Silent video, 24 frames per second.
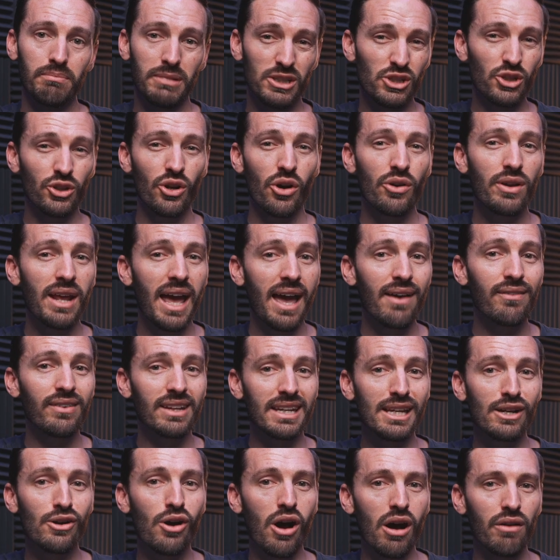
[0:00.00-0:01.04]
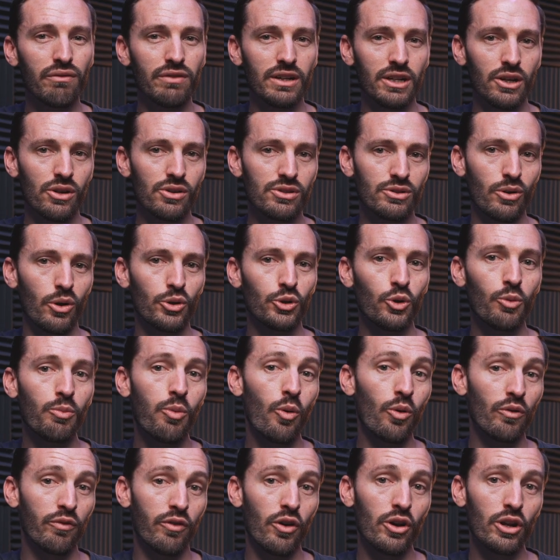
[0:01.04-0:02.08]
but you don't have any car videos on your
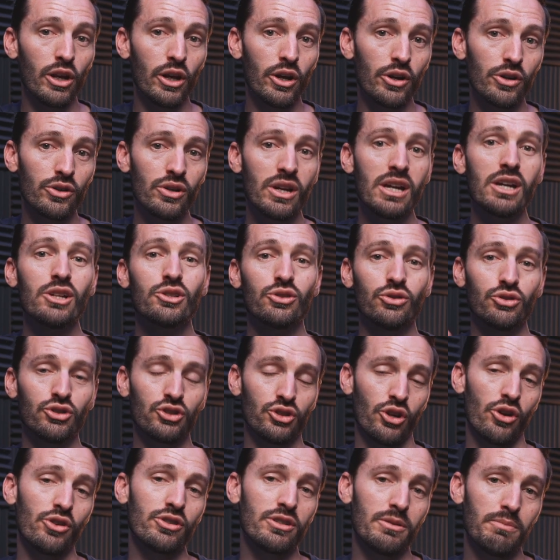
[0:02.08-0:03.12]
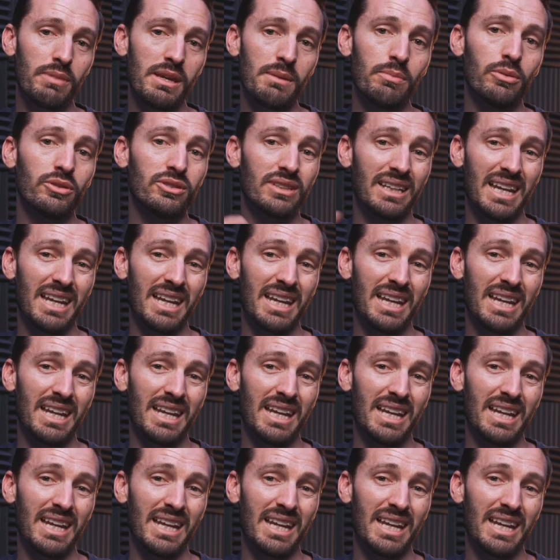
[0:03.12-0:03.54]
portfolio to show to people to